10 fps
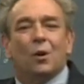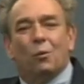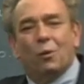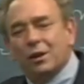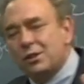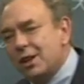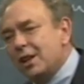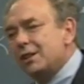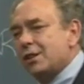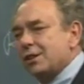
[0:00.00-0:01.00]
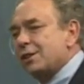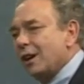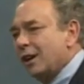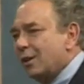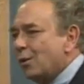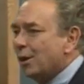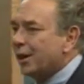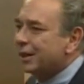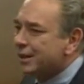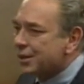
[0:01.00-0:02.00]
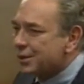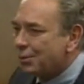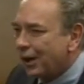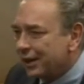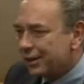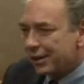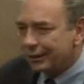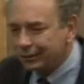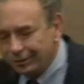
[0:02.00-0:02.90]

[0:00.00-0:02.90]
where Jesus, according to Schweitzer,